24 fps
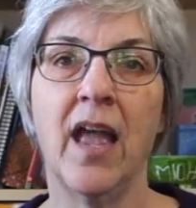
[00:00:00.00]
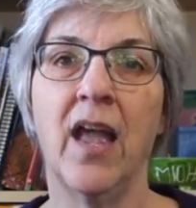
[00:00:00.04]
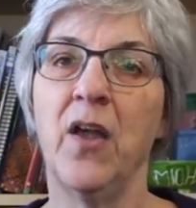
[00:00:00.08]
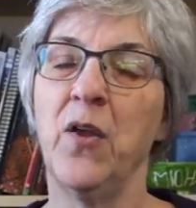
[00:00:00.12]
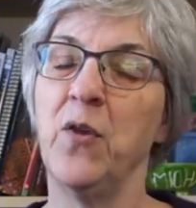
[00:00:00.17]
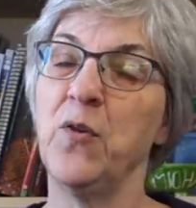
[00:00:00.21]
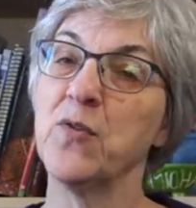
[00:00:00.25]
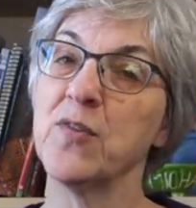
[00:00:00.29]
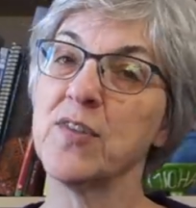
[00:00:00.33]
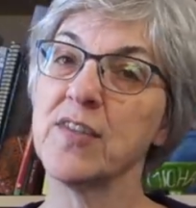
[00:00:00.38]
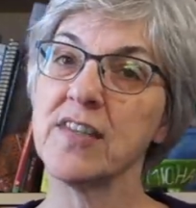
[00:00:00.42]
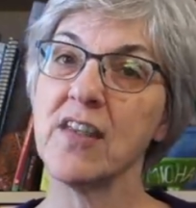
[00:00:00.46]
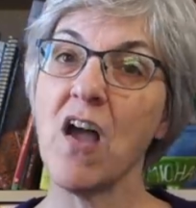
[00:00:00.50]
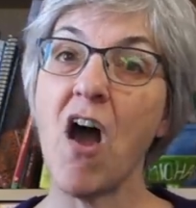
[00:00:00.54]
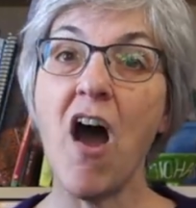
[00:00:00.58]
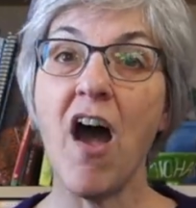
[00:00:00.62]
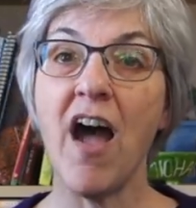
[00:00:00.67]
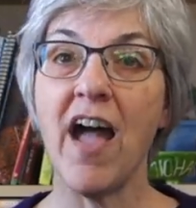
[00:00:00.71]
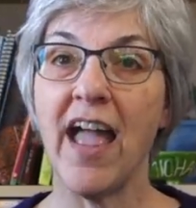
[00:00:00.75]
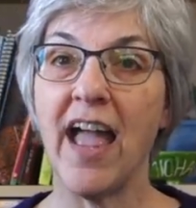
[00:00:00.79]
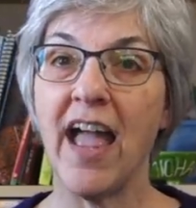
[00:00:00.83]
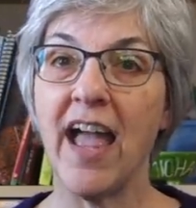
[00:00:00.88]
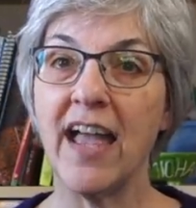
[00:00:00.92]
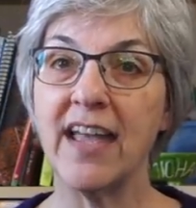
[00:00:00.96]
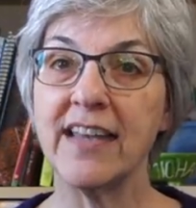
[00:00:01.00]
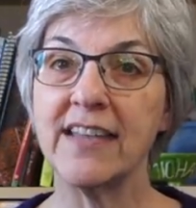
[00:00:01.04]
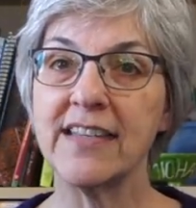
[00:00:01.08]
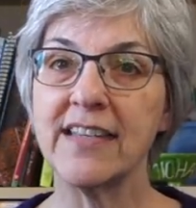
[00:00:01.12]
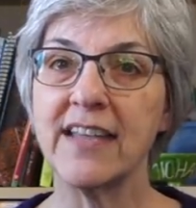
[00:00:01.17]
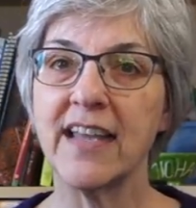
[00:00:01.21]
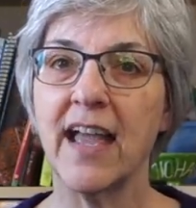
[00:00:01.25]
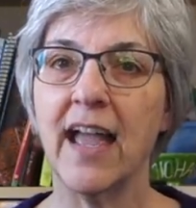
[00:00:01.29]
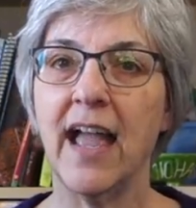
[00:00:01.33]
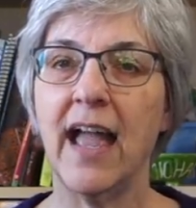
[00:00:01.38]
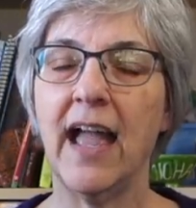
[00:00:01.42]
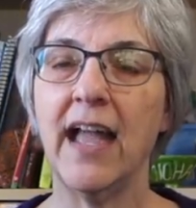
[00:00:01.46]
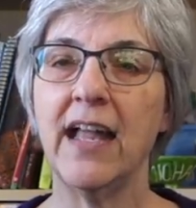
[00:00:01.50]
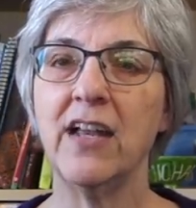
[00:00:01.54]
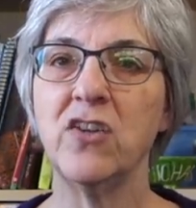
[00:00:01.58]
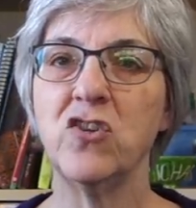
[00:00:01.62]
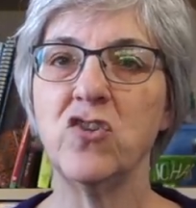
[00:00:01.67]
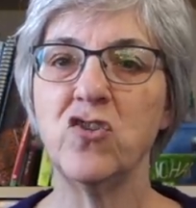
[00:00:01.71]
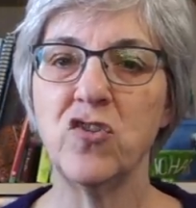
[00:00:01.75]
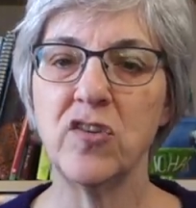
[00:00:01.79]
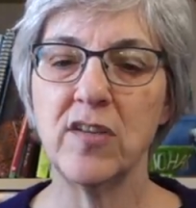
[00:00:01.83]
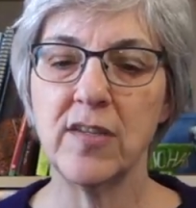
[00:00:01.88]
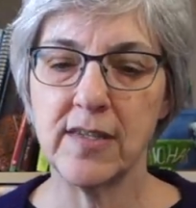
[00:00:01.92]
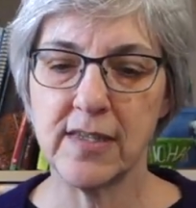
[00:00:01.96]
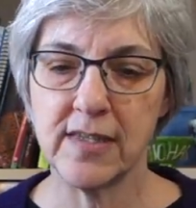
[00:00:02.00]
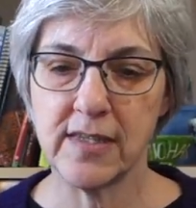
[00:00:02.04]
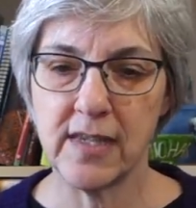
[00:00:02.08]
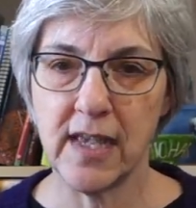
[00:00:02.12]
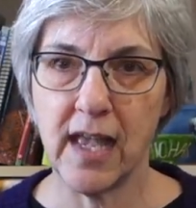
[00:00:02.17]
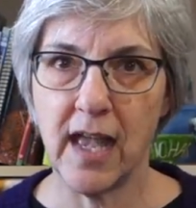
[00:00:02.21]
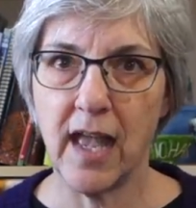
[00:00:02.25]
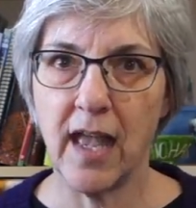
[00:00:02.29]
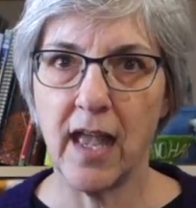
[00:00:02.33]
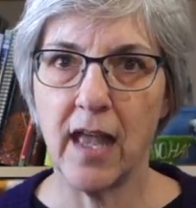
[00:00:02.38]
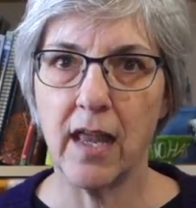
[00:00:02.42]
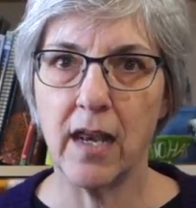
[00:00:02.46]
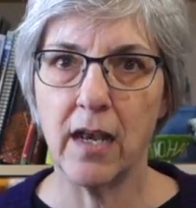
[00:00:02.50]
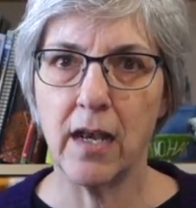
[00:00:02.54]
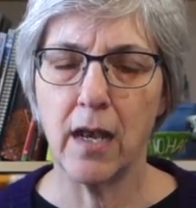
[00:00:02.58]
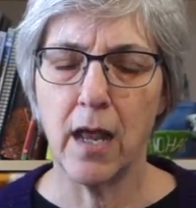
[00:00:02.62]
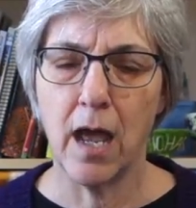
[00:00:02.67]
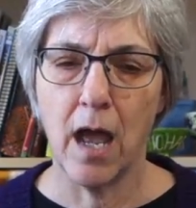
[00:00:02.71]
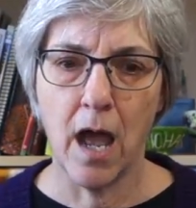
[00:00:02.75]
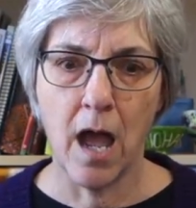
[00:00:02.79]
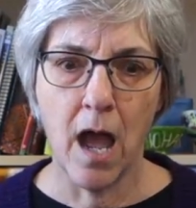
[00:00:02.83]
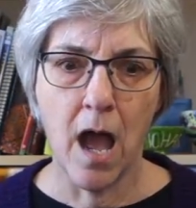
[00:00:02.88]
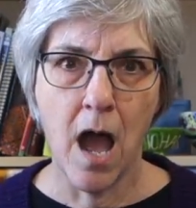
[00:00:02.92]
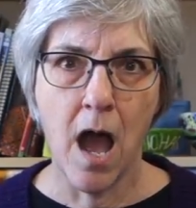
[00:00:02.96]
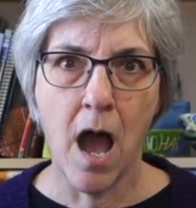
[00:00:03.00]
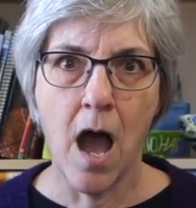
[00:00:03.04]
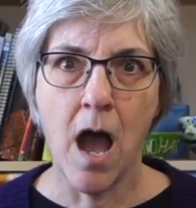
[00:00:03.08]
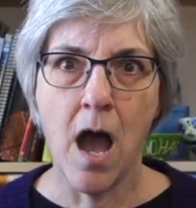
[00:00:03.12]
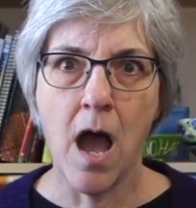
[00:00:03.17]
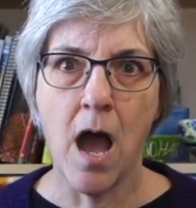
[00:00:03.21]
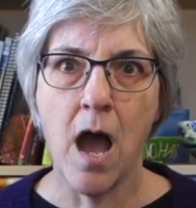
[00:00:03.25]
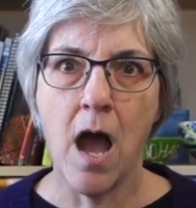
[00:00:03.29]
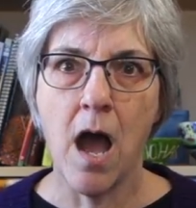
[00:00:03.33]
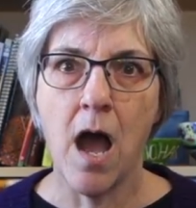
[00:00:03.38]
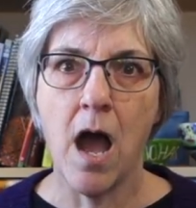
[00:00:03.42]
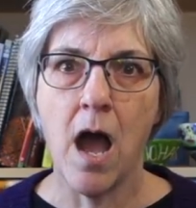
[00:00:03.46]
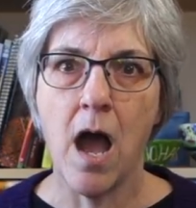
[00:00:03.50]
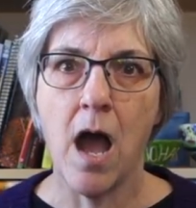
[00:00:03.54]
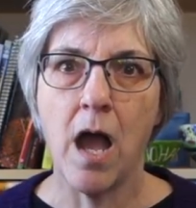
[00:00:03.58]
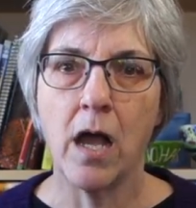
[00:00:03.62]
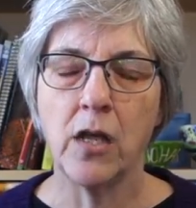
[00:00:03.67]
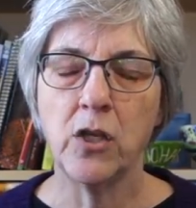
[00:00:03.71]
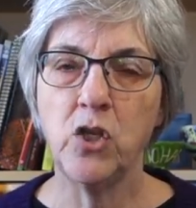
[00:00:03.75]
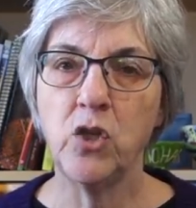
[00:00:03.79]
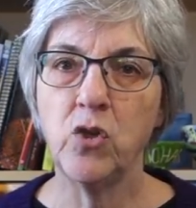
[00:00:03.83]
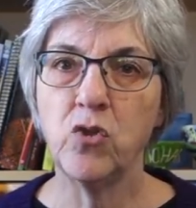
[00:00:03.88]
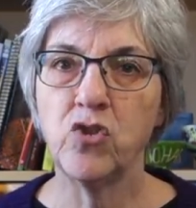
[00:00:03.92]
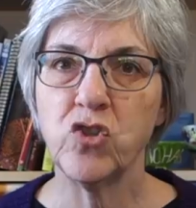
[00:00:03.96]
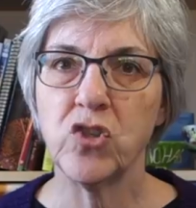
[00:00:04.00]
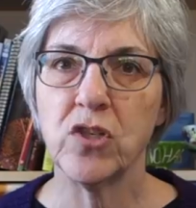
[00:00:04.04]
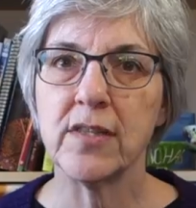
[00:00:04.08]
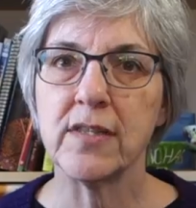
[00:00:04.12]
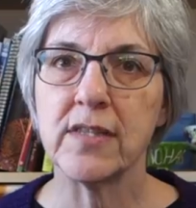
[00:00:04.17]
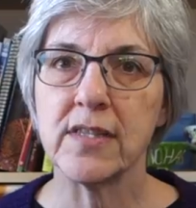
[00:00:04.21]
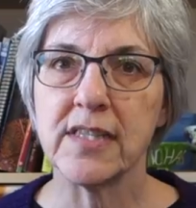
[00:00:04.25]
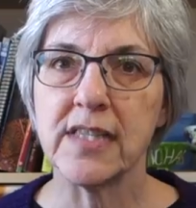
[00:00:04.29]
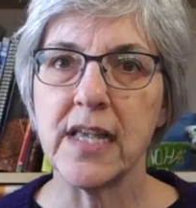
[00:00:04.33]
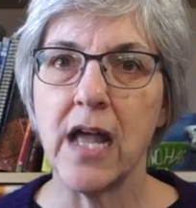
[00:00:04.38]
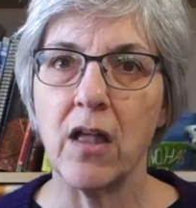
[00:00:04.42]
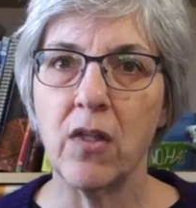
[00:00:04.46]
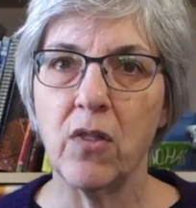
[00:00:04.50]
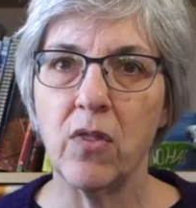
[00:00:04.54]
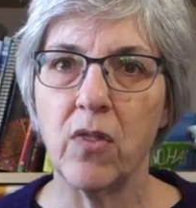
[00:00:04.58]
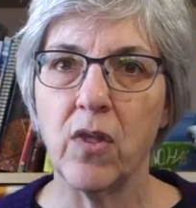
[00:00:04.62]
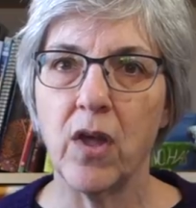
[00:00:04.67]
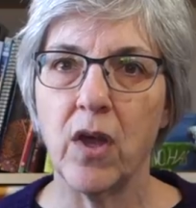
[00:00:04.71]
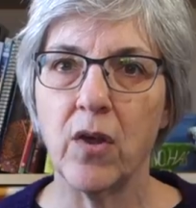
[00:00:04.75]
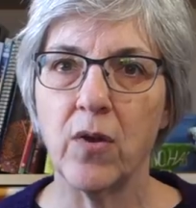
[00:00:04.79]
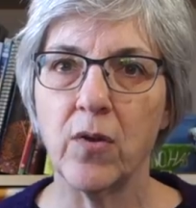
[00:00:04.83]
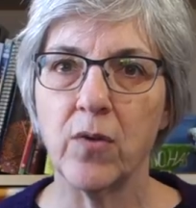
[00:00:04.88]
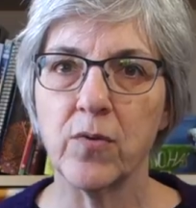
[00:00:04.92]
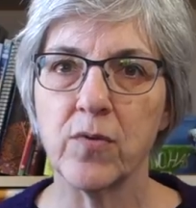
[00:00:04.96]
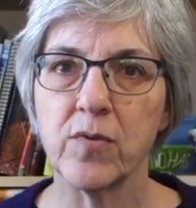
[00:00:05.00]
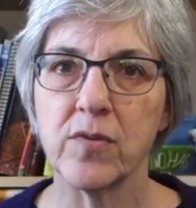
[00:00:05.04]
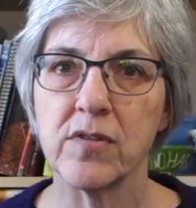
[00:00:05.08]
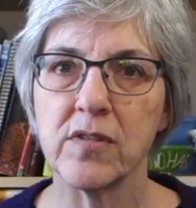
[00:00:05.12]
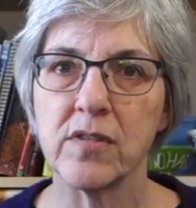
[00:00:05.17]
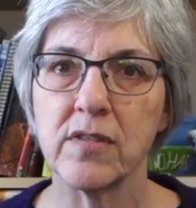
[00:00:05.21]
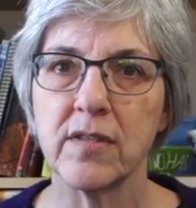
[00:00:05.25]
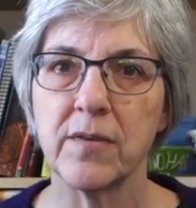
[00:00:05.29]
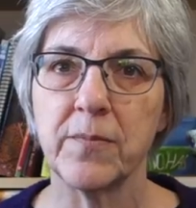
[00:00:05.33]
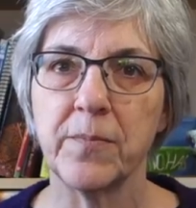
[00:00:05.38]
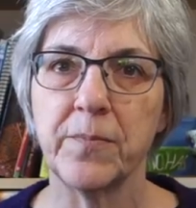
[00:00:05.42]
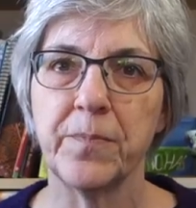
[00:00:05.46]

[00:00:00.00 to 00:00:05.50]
who saw it, and she said, "You should sell those."